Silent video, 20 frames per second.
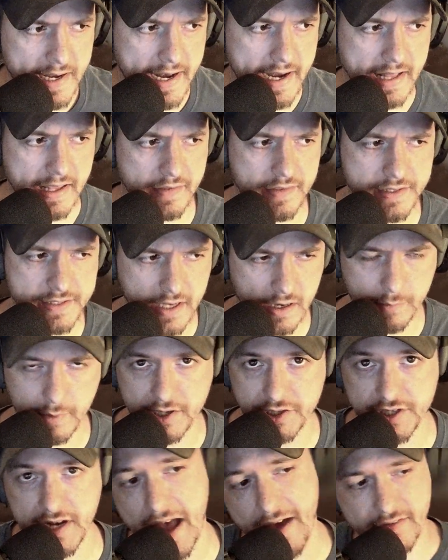in any of the
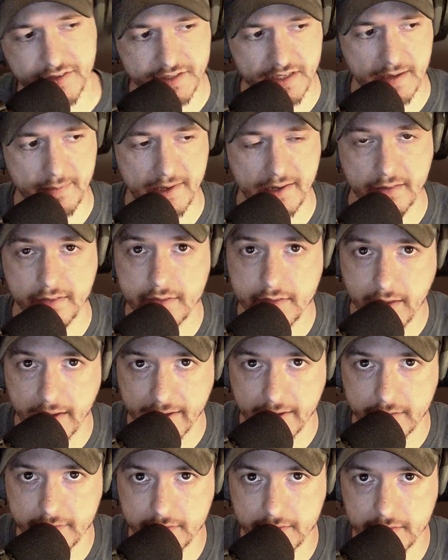celebration. Obviously, I mean,
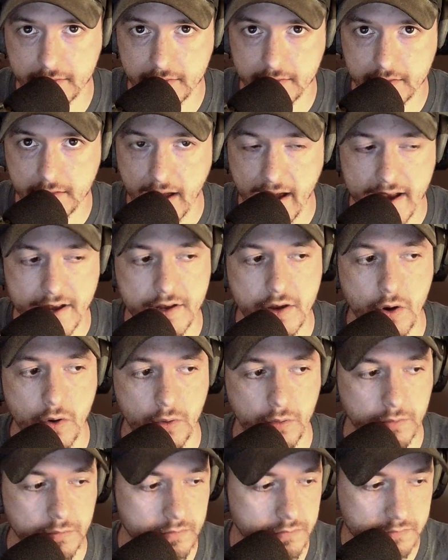like, I had
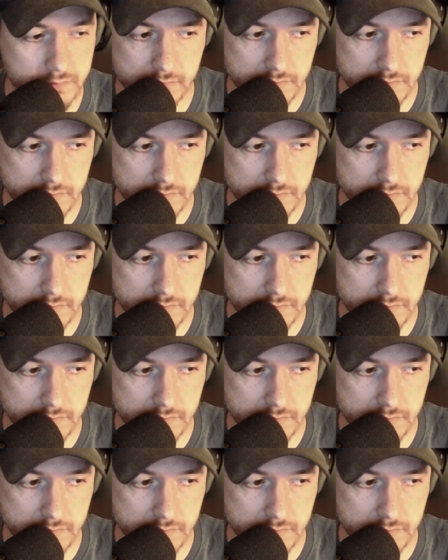no,